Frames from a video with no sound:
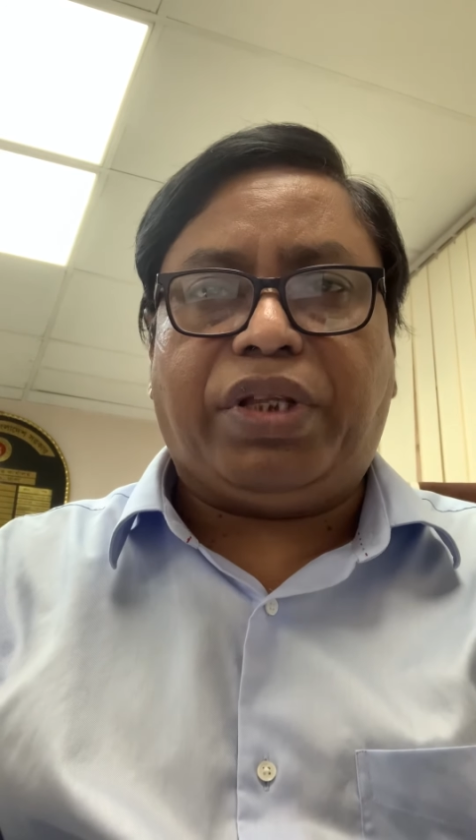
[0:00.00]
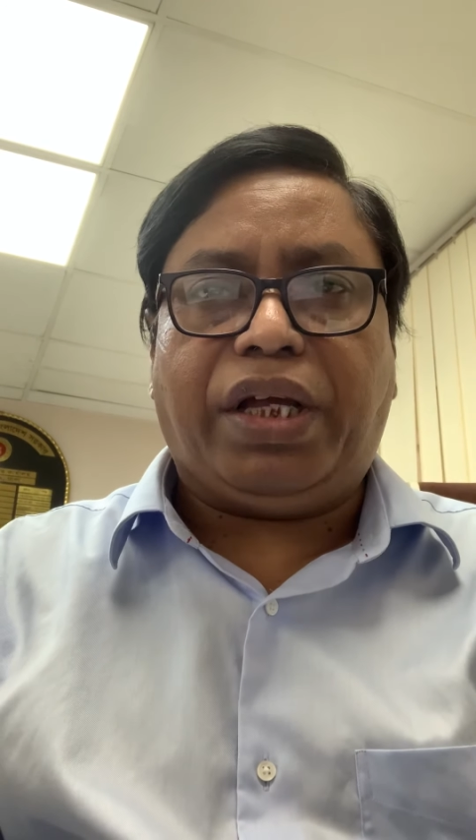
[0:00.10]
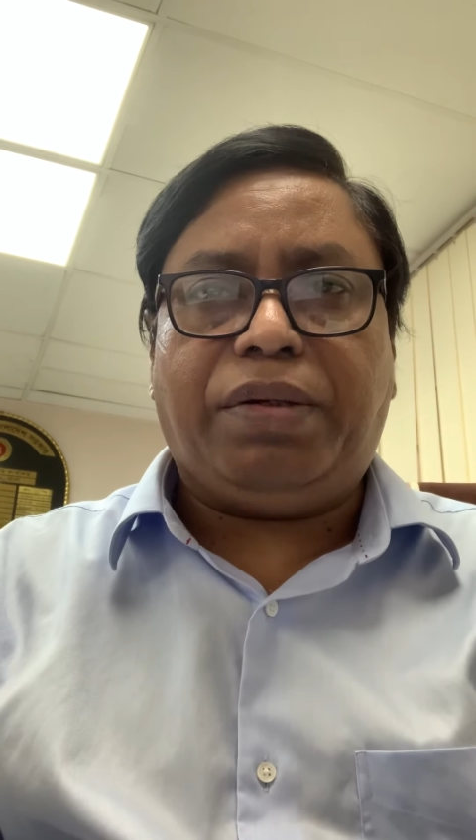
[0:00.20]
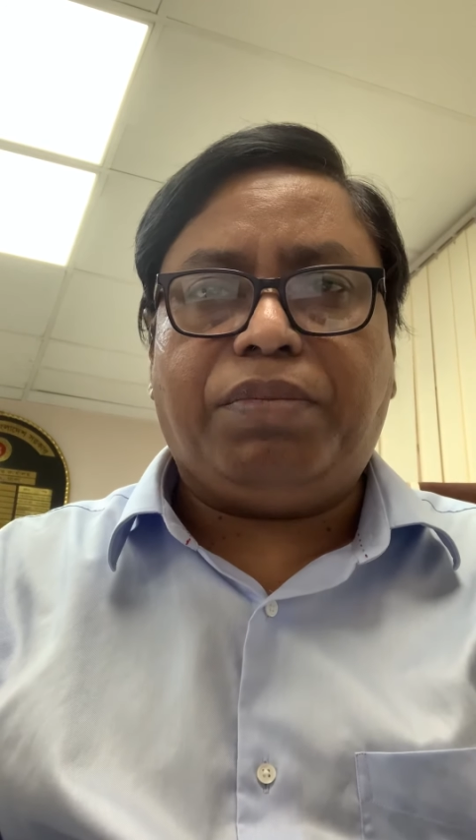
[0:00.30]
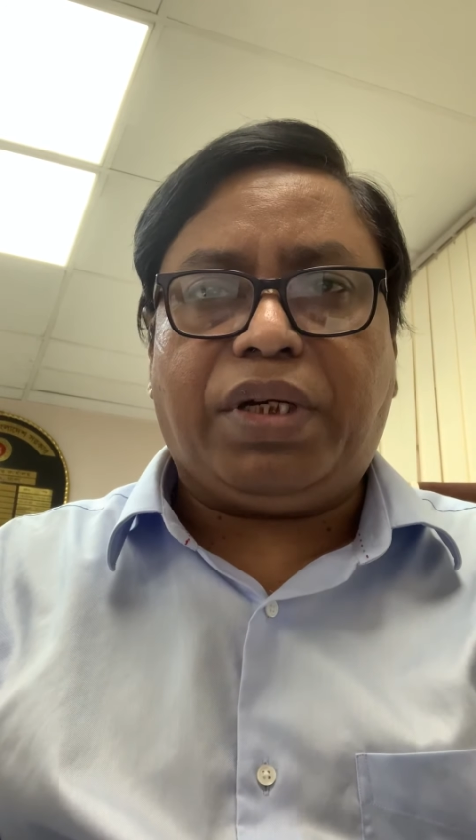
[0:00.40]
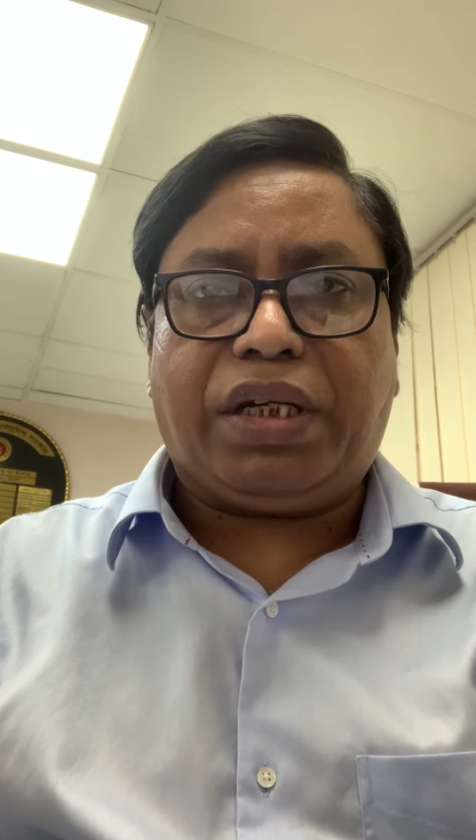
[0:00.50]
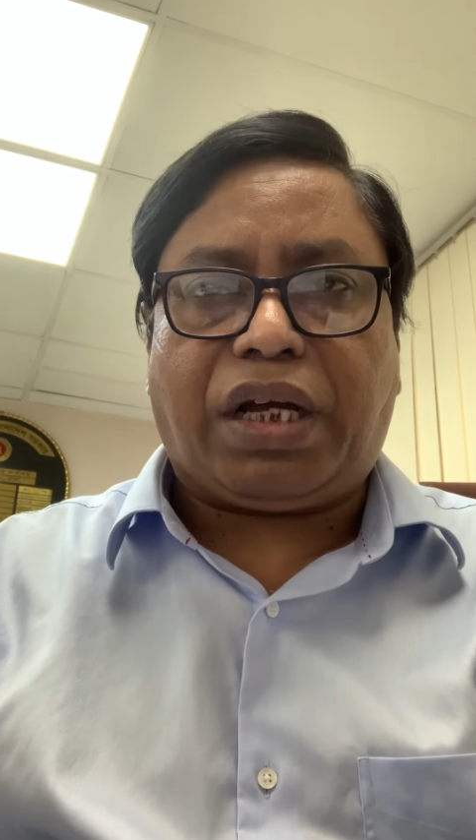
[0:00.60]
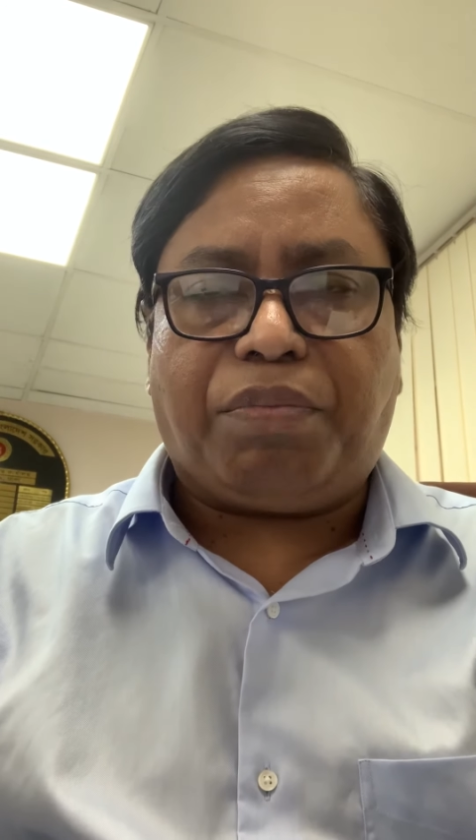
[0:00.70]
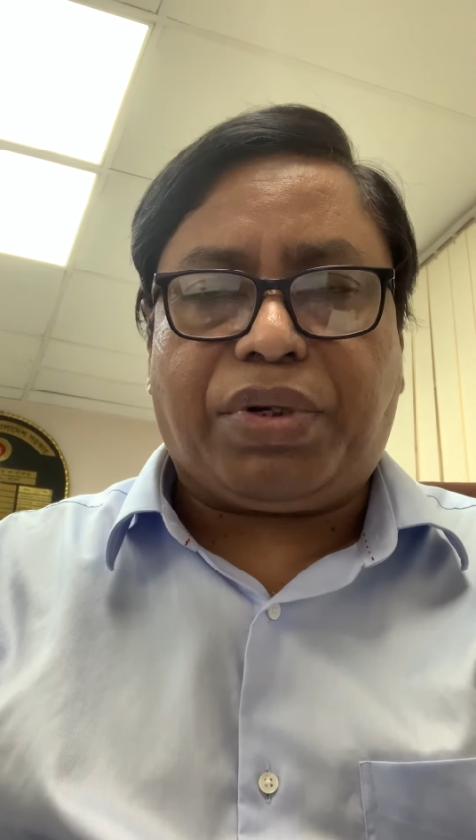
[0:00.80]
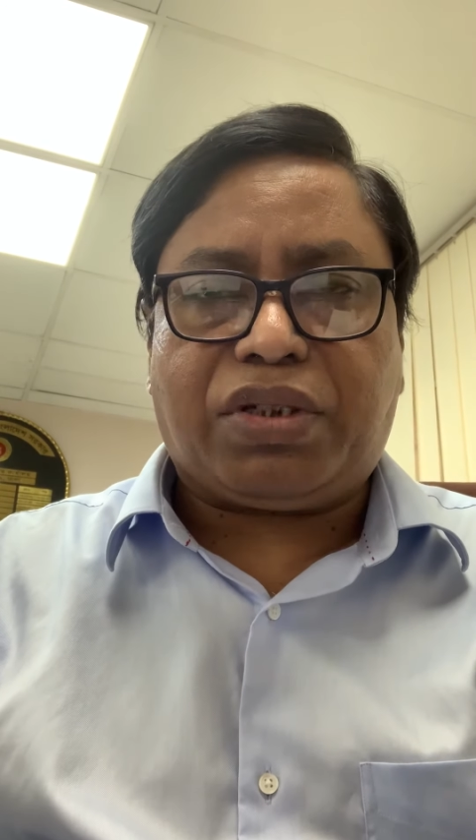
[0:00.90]
the
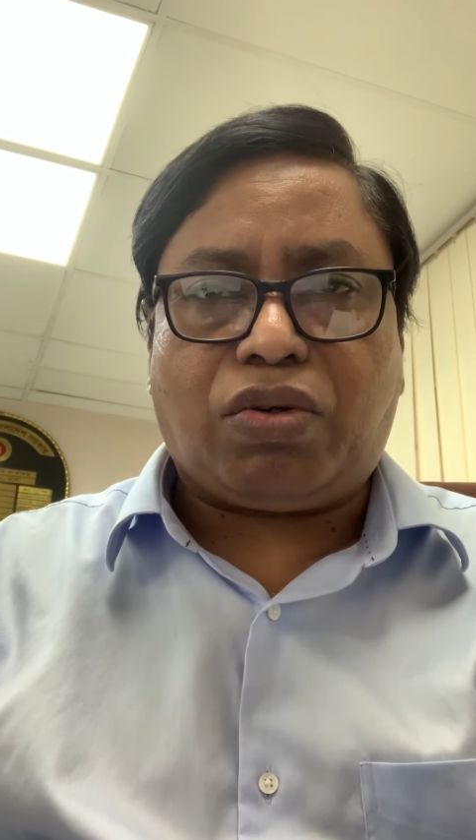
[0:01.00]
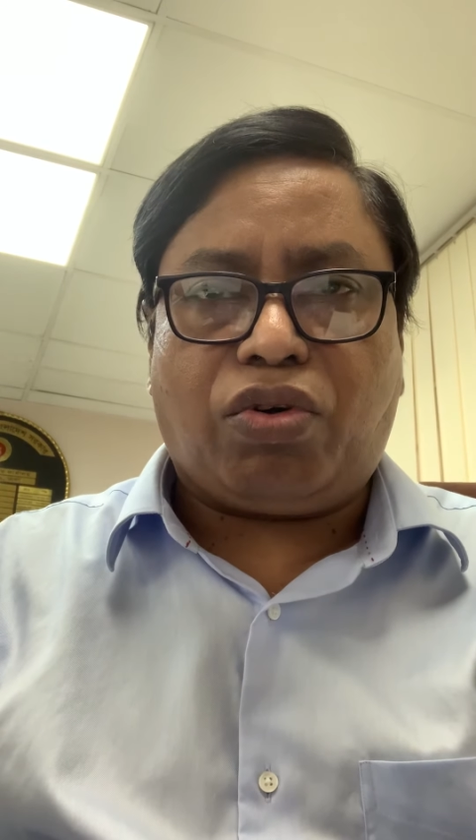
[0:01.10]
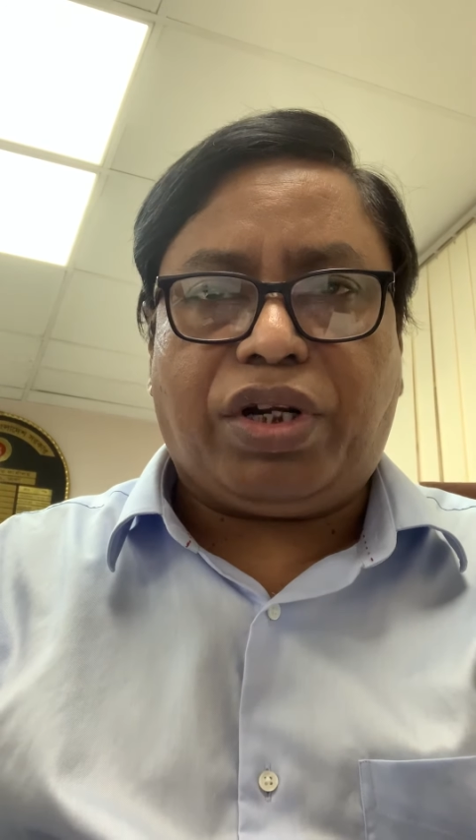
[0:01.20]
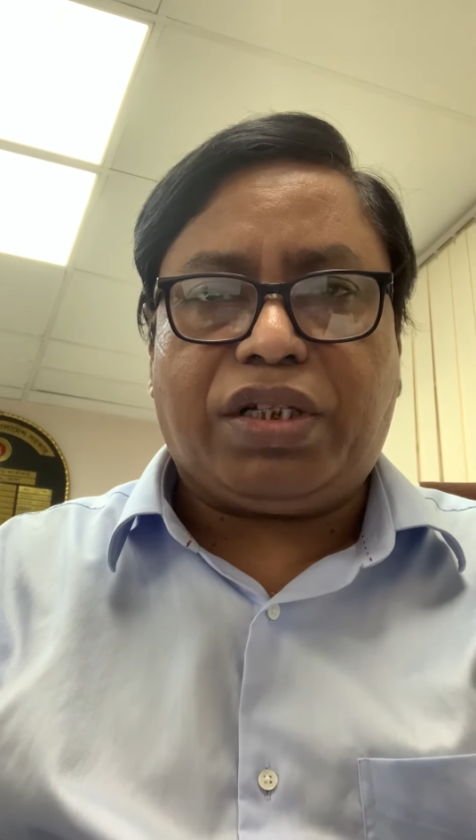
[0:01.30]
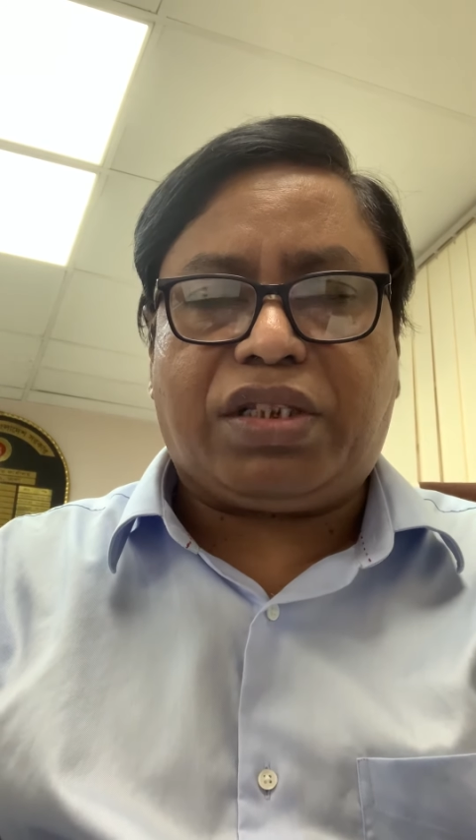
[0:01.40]
income tax ordinance